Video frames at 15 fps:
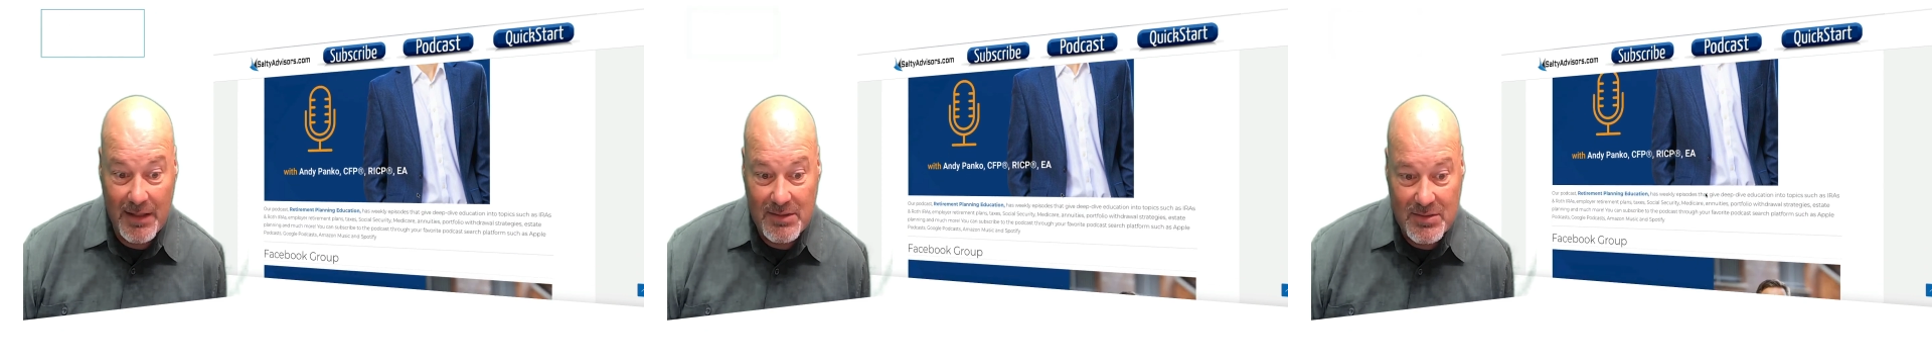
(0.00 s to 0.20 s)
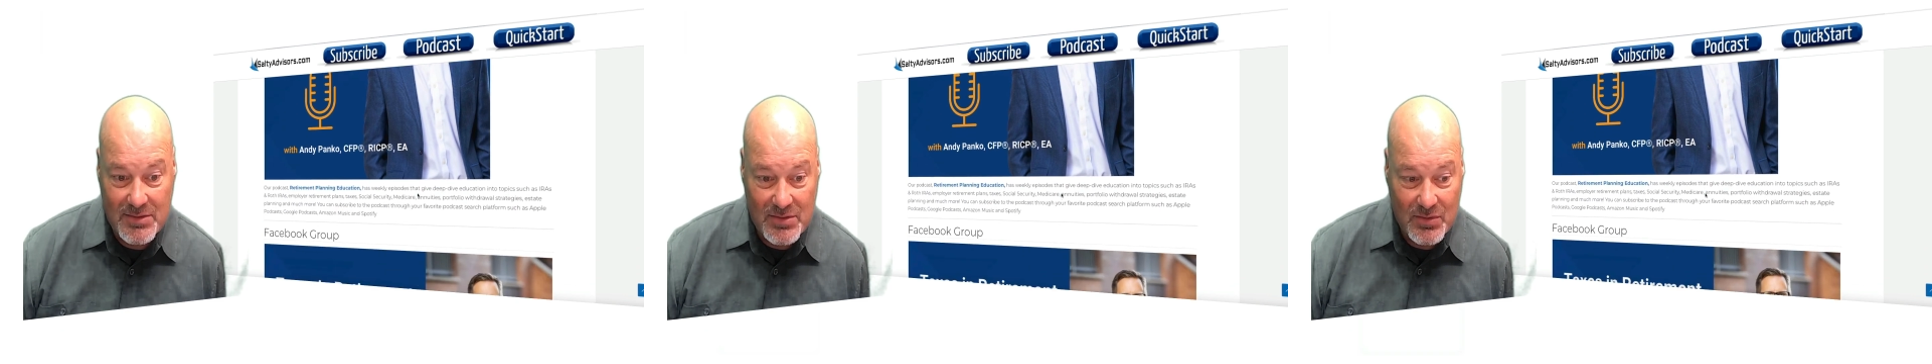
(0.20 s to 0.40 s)

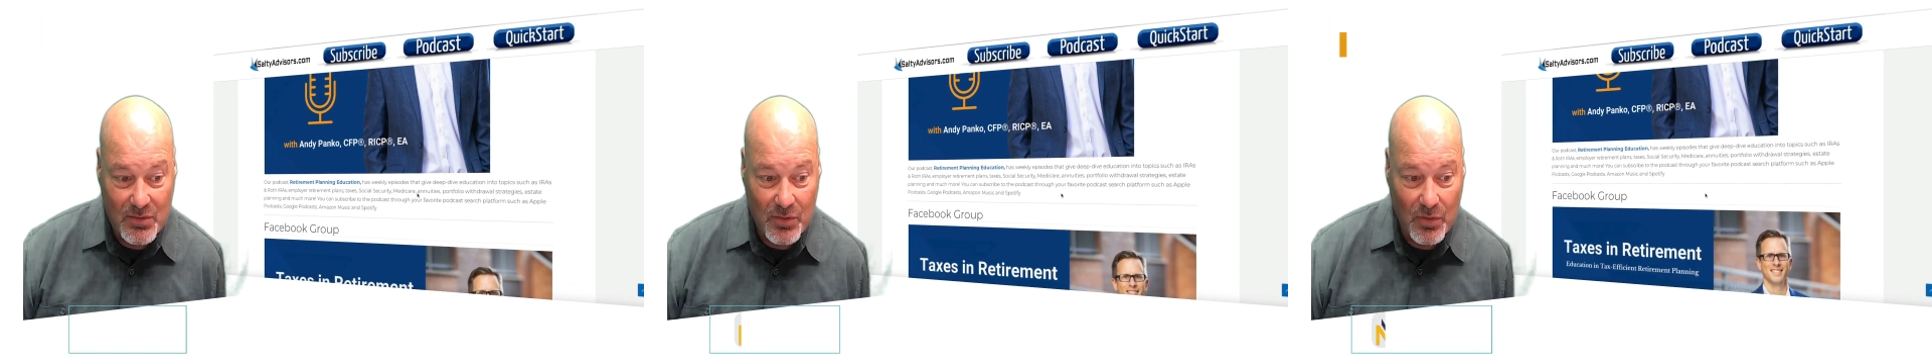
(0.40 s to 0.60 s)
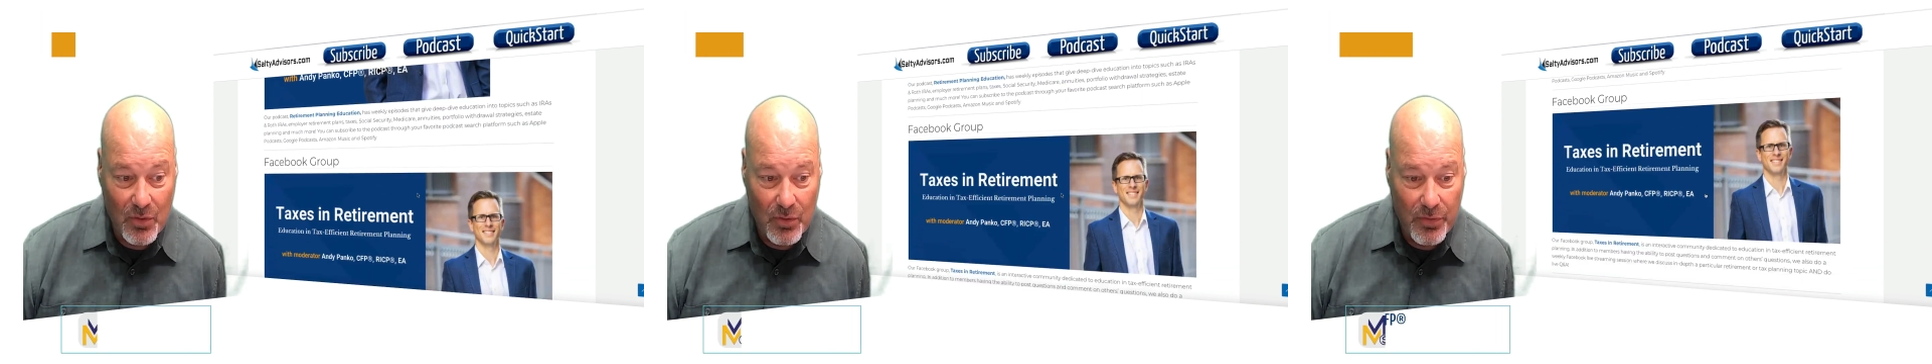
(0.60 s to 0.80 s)

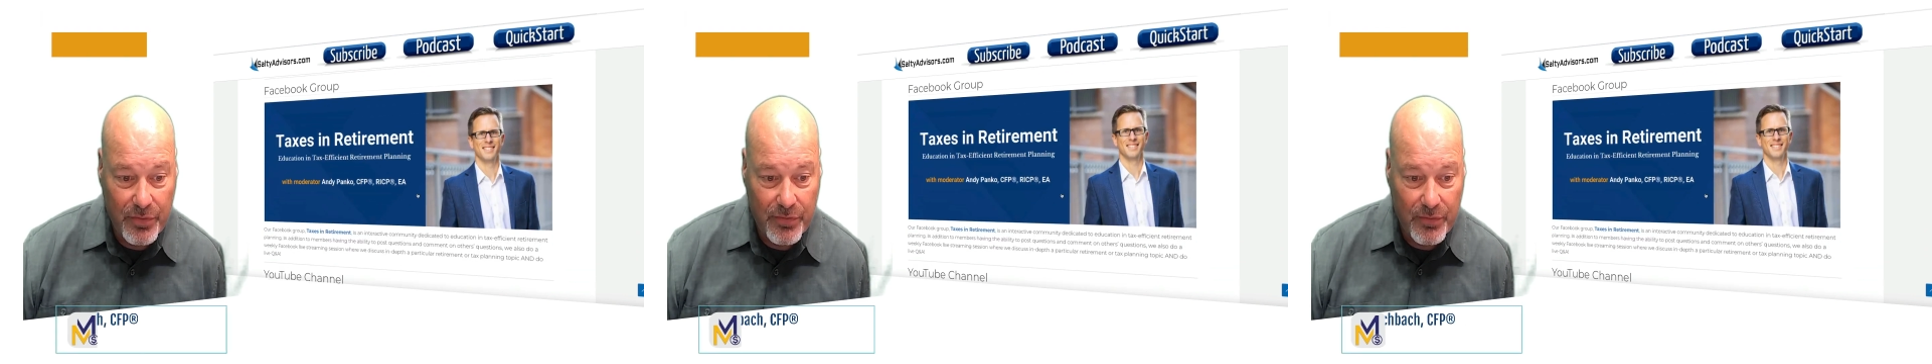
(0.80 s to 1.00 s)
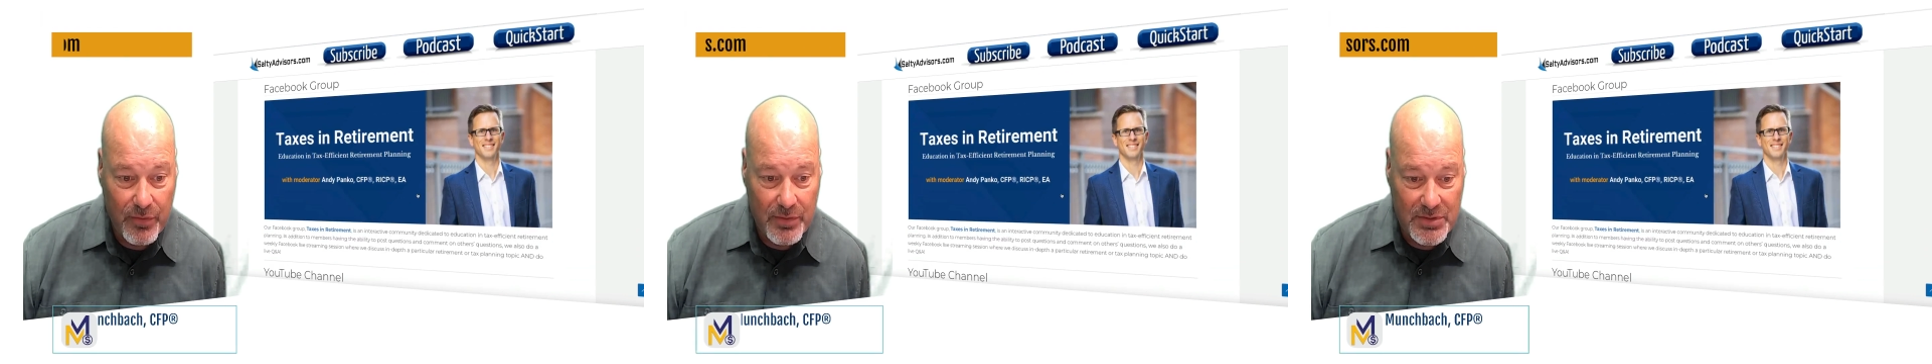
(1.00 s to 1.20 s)
scrolled
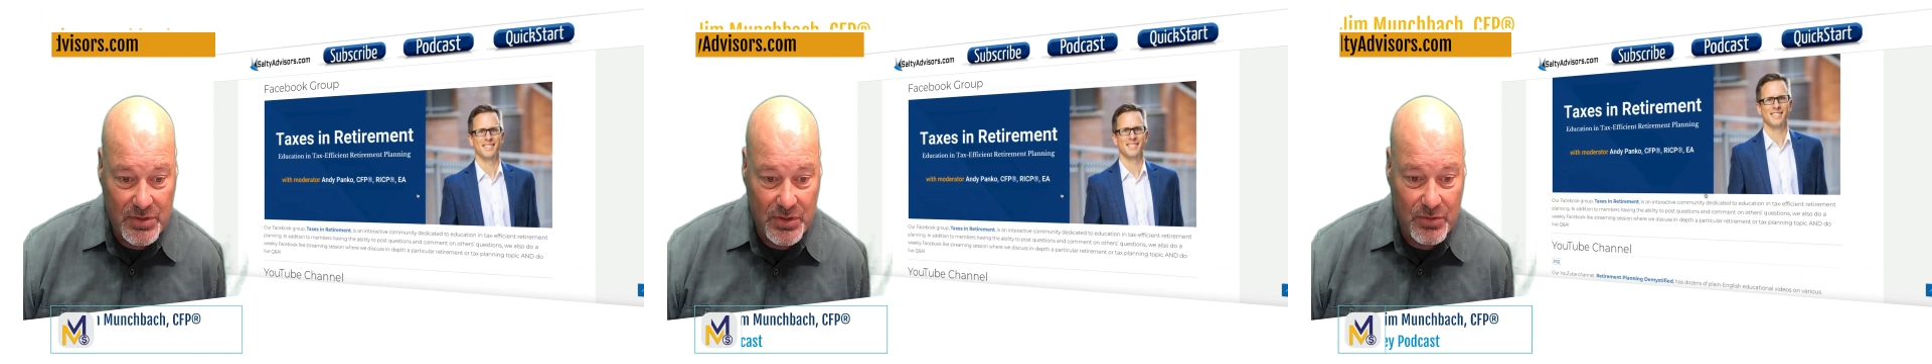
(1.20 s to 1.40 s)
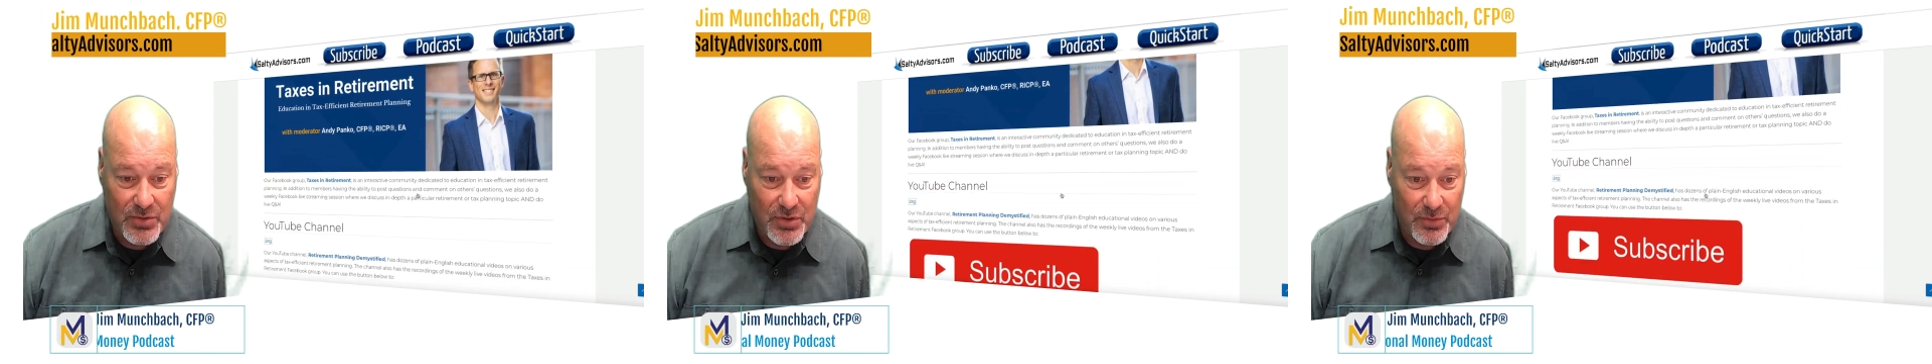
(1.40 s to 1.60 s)
through his
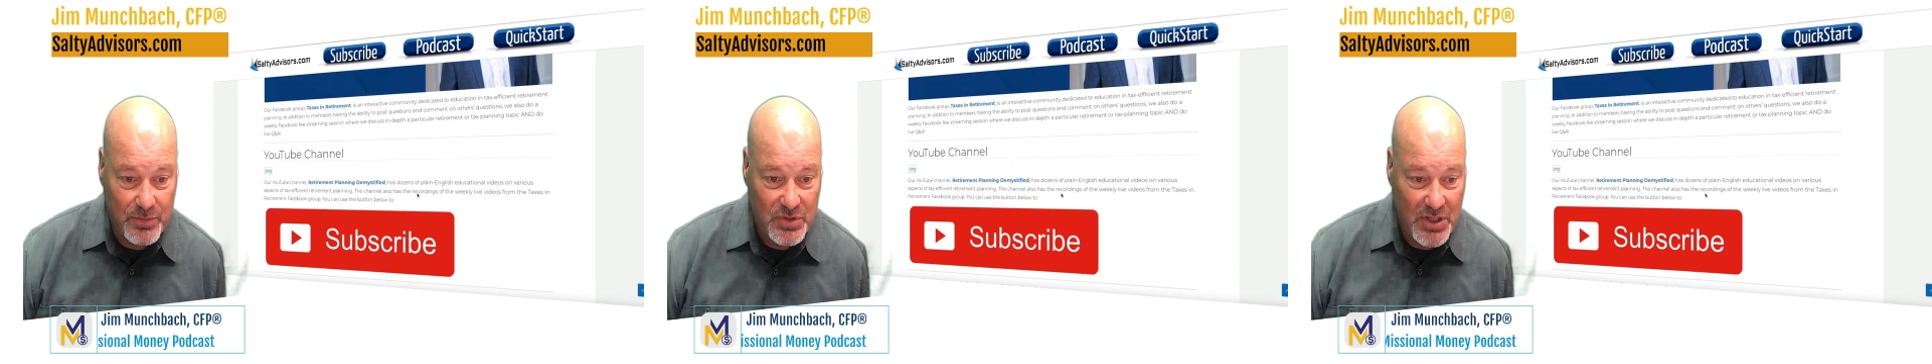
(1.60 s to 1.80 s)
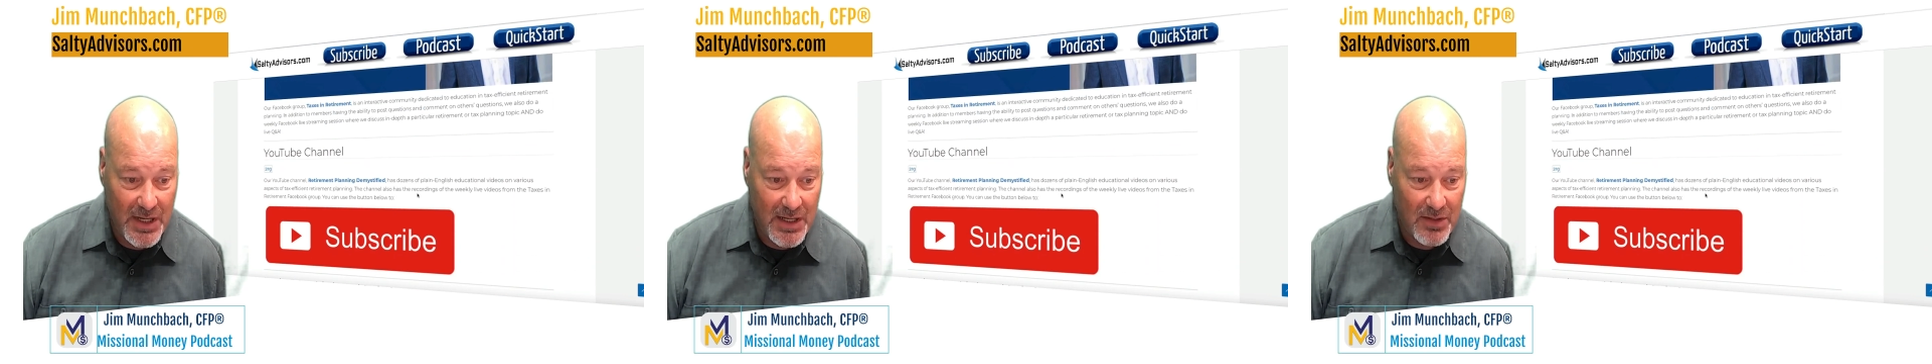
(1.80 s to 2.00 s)
YouTube
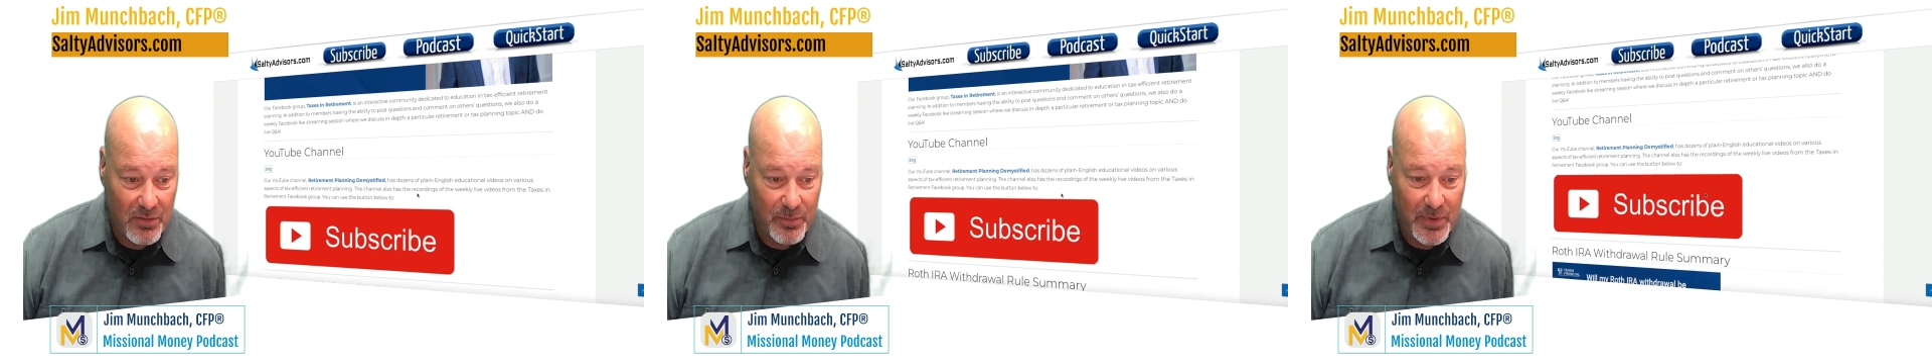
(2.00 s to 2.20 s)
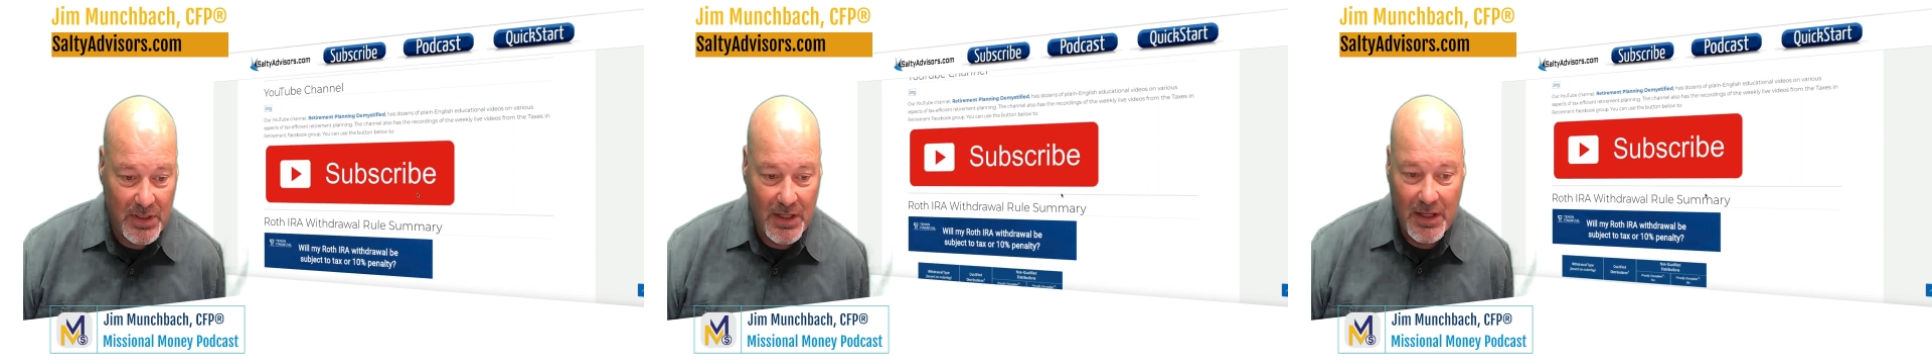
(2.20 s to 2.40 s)
channel,
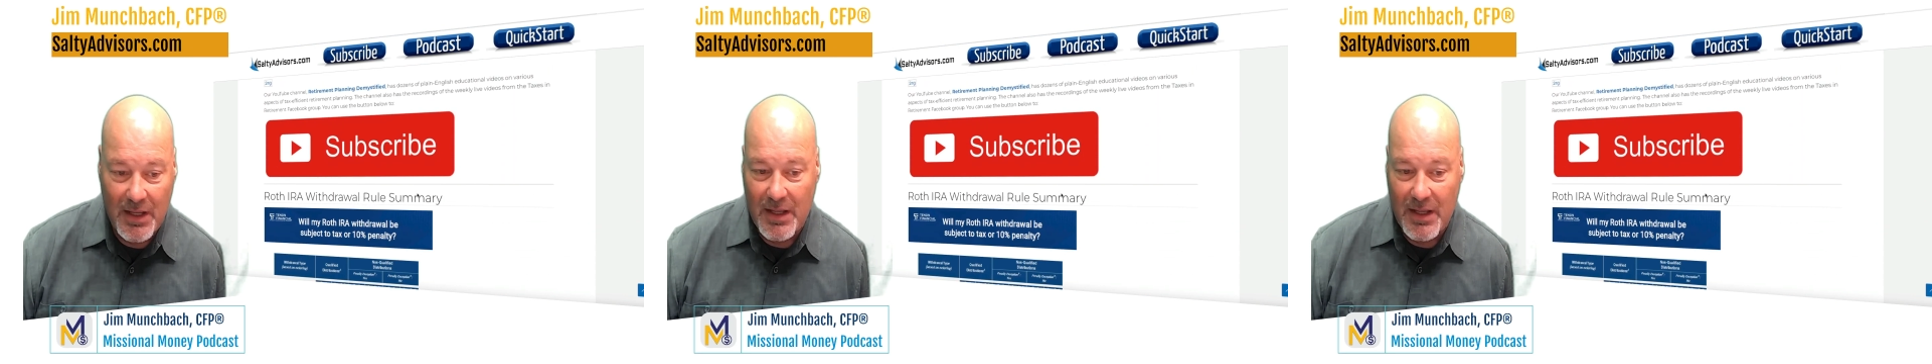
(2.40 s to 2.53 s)
but